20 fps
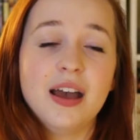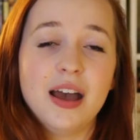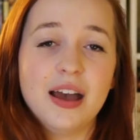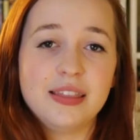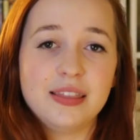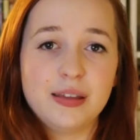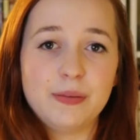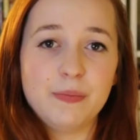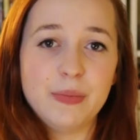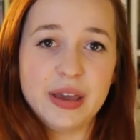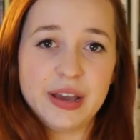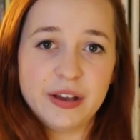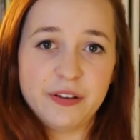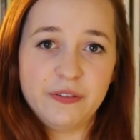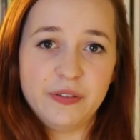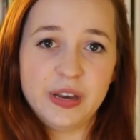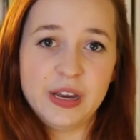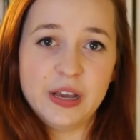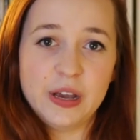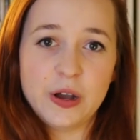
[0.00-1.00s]
and then make a
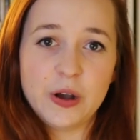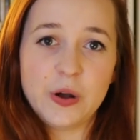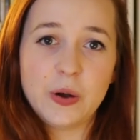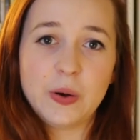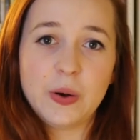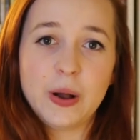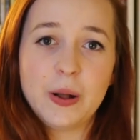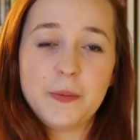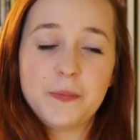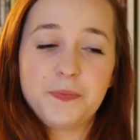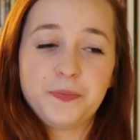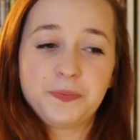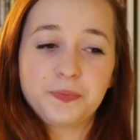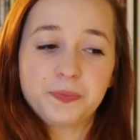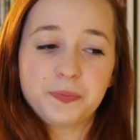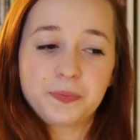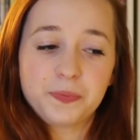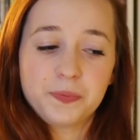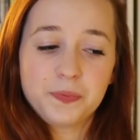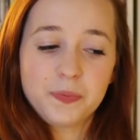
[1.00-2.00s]
video.
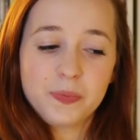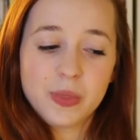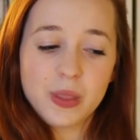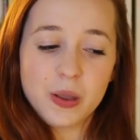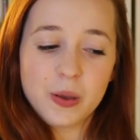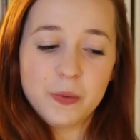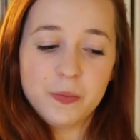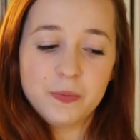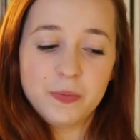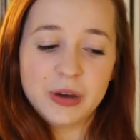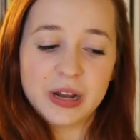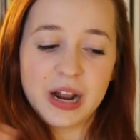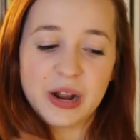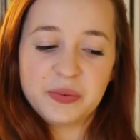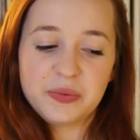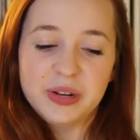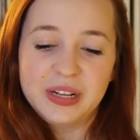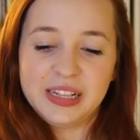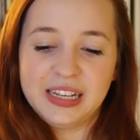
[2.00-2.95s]
But I